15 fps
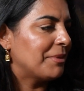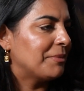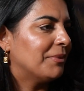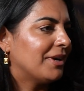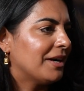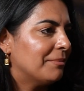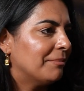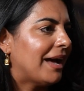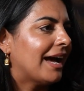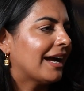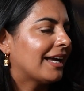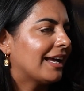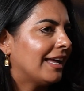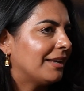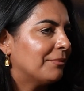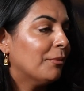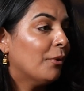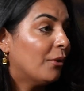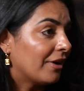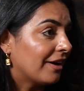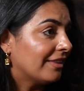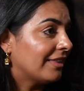people come back and
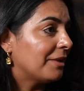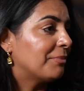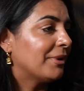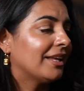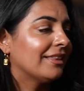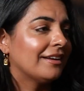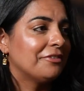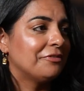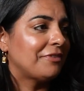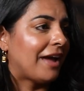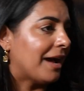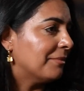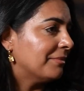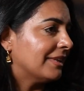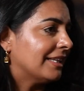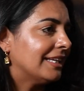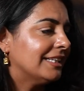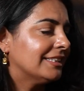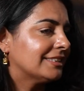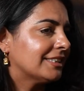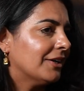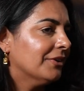more, and they bring their
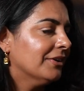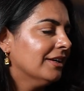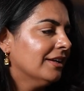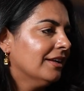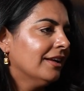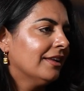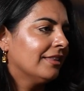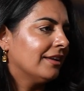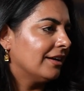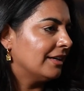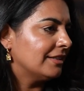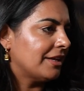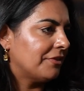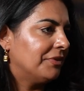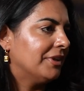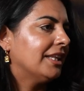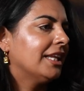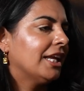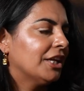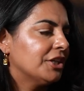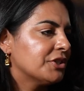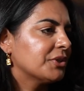families. So they're
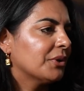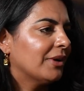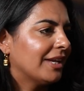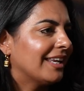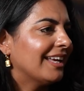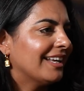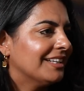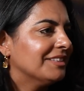definitely enjoying it.